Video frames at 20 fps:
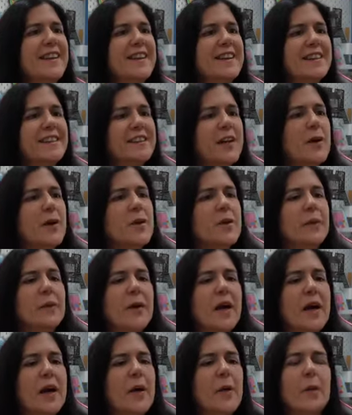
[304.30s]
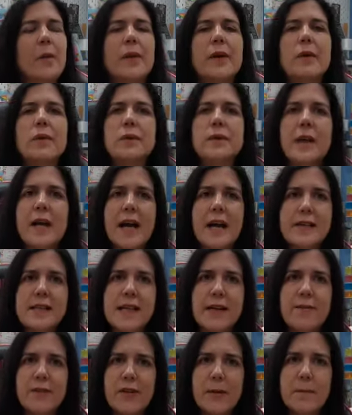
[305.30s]
So we also had to
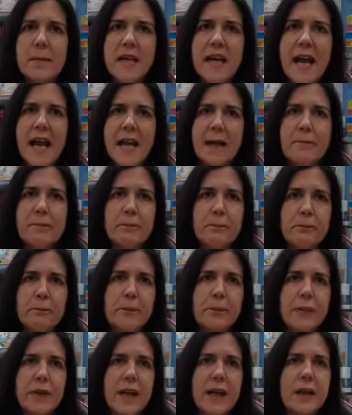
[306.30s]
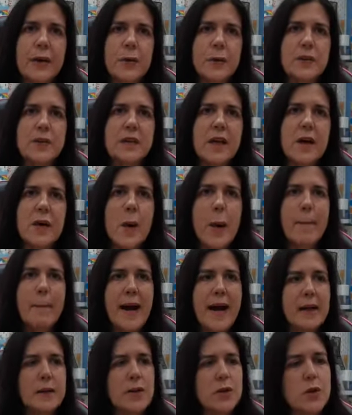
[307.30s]
give them a name and also a
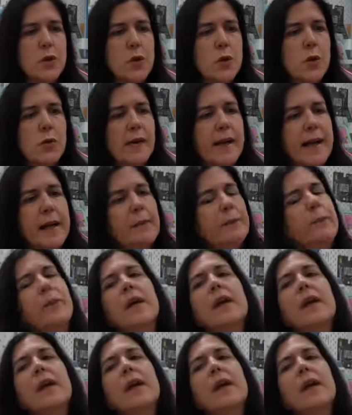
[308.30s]
backstory.